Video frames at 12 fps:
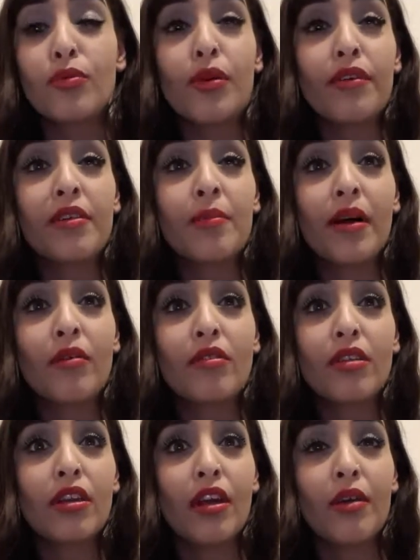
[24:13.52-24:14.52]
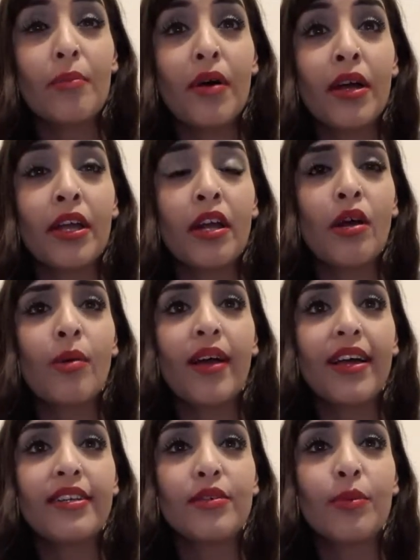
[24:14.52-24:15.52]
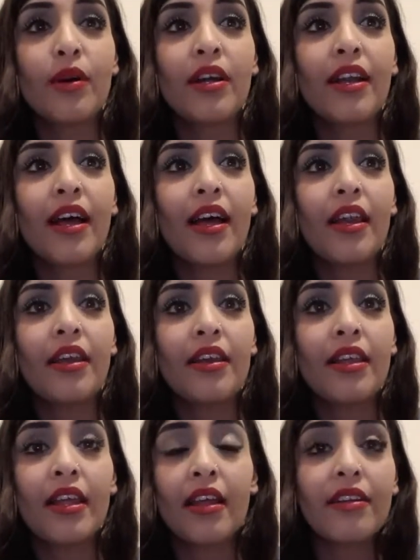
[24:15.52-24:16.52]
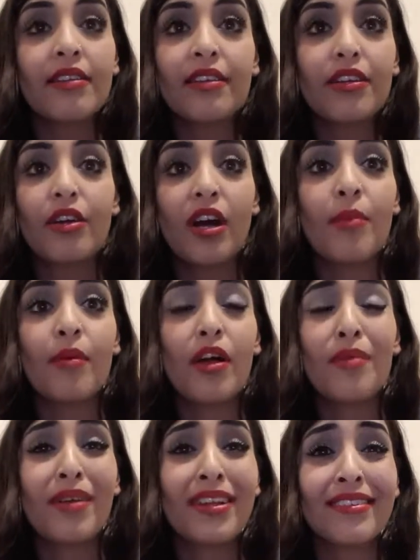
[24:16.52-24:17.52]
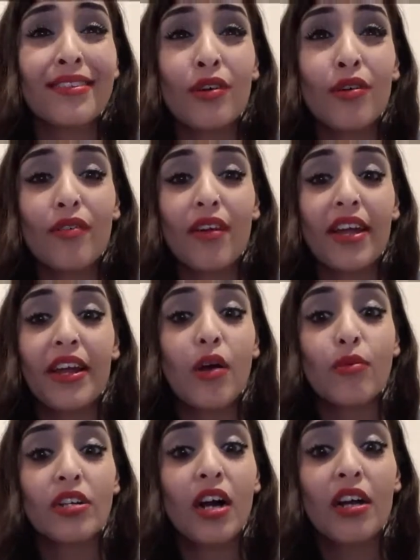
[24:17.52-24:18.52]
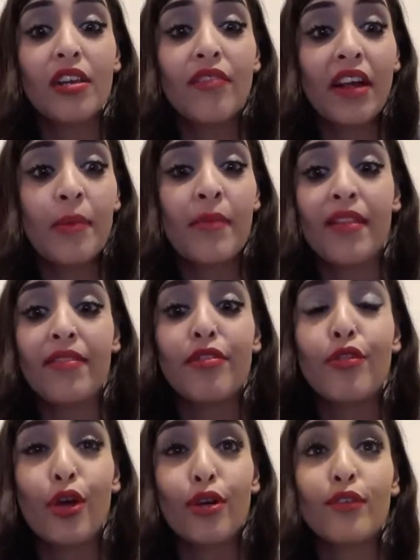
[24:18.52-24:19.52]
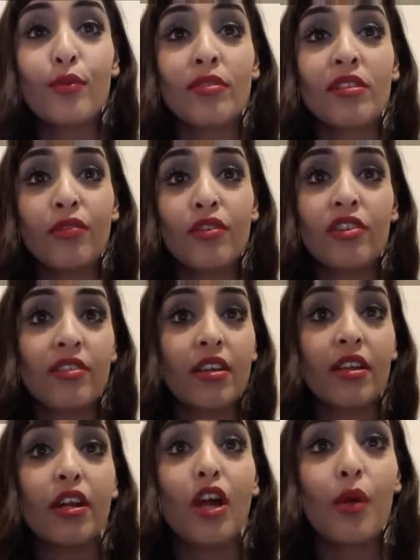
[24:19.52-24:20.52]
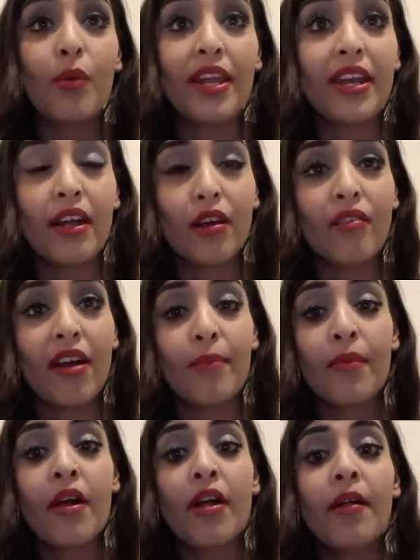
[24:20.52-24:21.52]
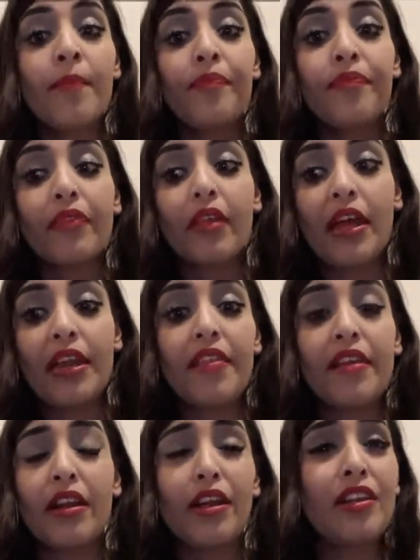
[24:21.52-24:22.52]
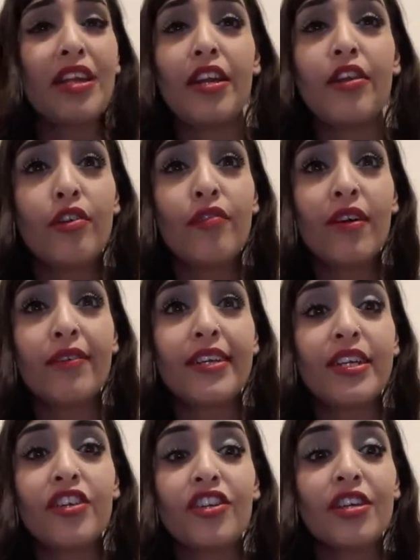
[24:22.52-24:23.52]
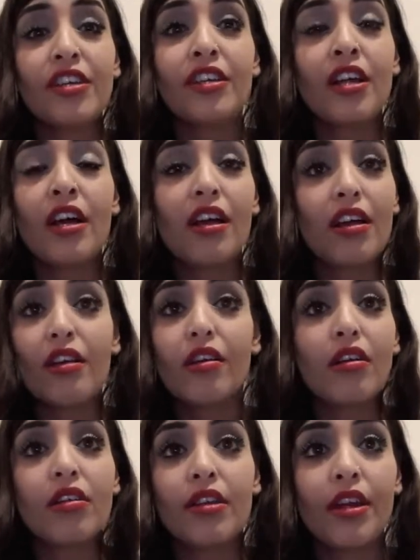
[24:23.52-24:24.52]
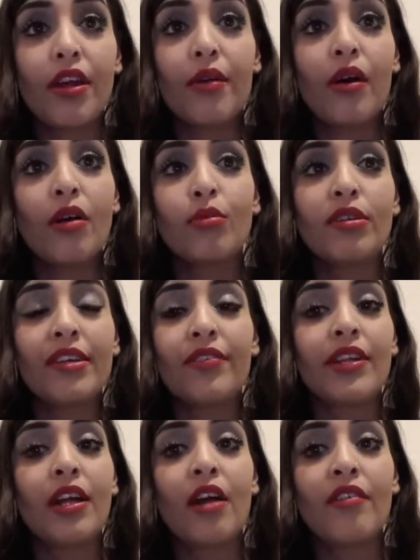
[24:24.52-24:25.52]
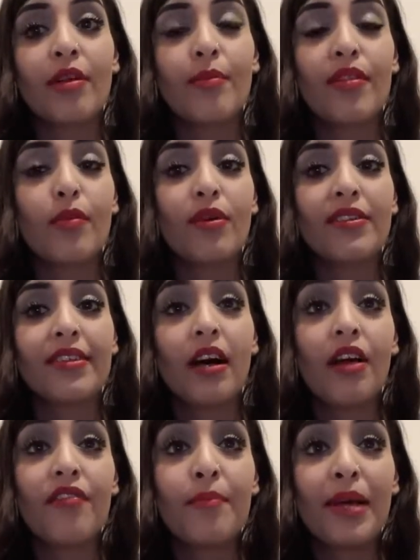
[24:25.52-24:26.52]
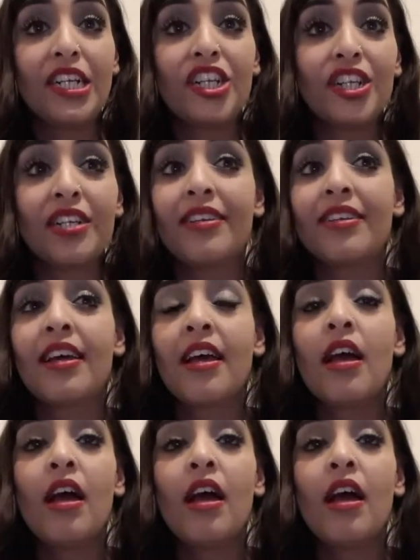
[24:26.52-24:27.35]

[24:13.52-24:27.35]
worried about, you know, buying a lower end one and you come home and it's not great. I would highly recommend those ones if you're just going to go in and grab anything, like you need a new foundation, you know. I would definitely highly recommend the ones that I've mentioned,